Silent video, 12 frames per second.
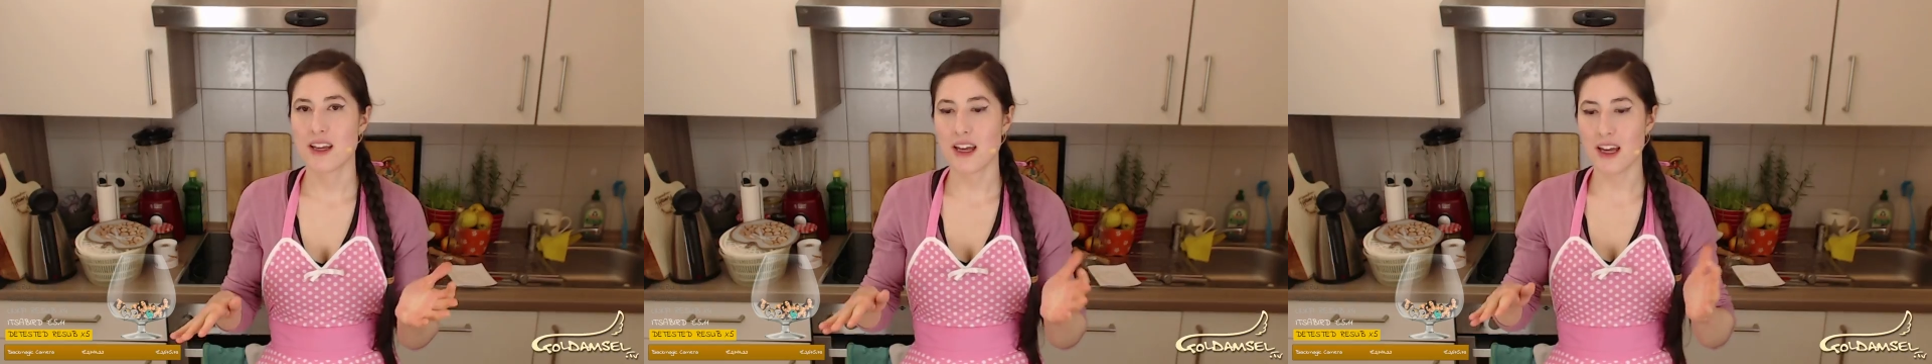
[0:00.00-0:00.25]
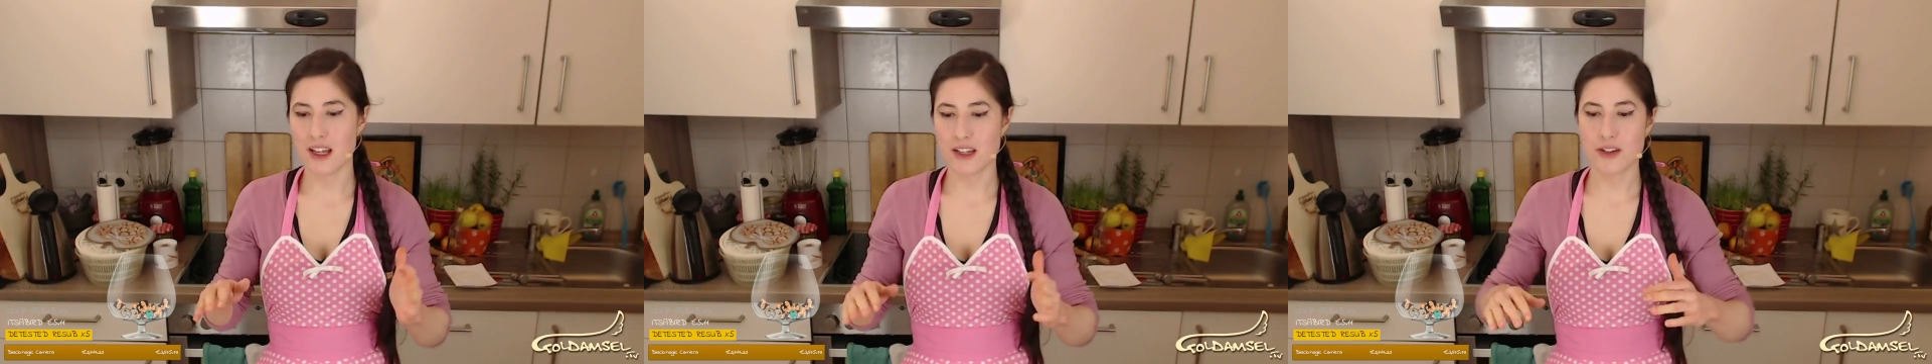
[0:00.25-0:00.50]

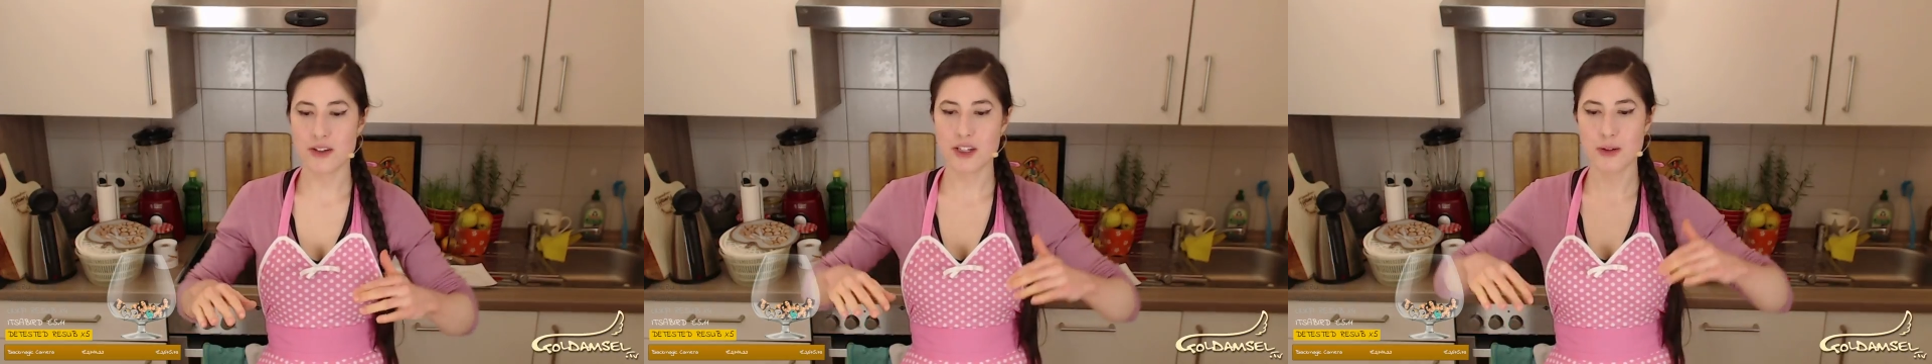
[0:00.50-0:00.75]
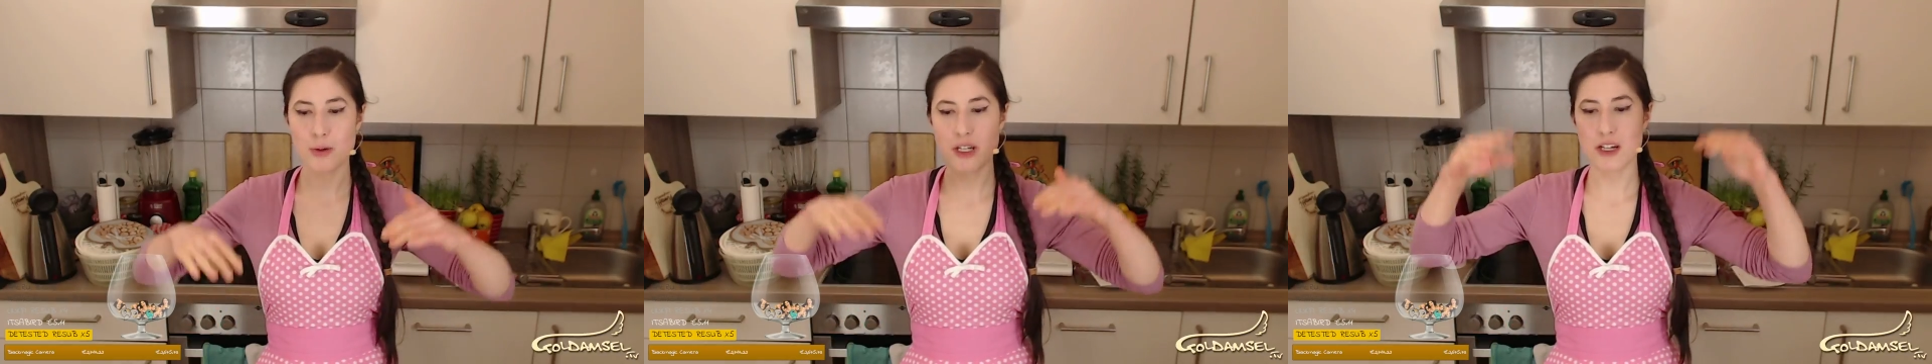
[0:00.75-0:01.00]
And you
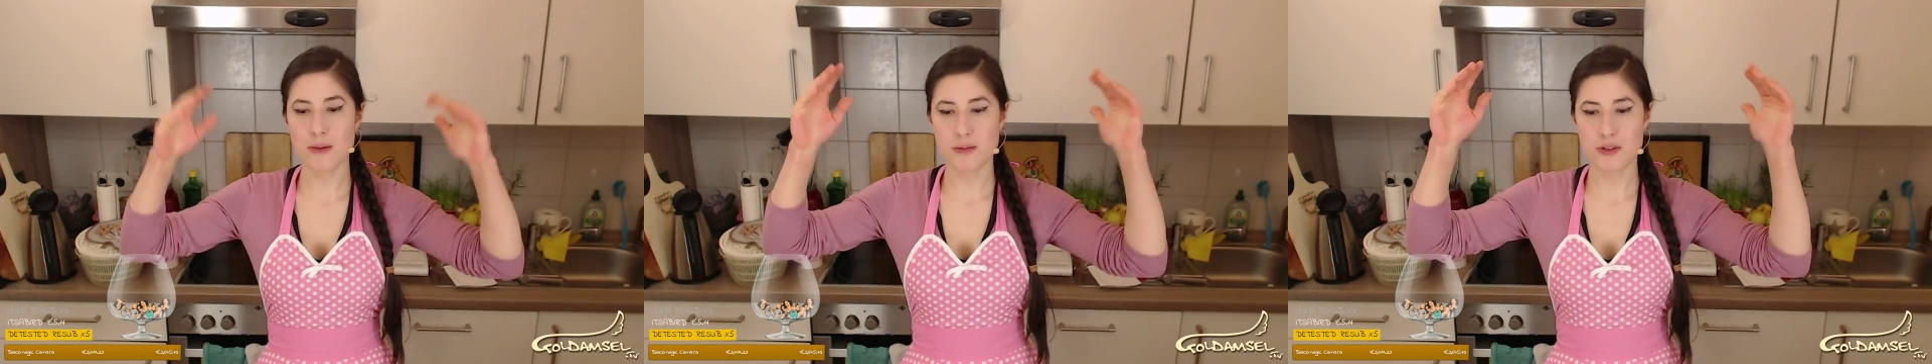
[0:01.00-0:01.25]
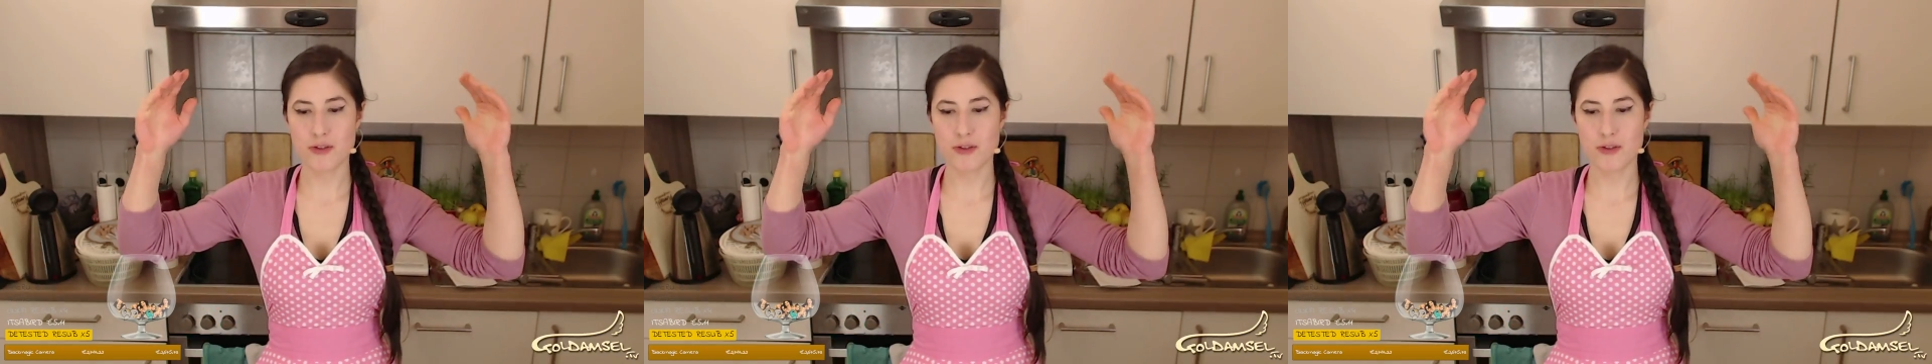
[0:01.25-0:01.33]
can win up to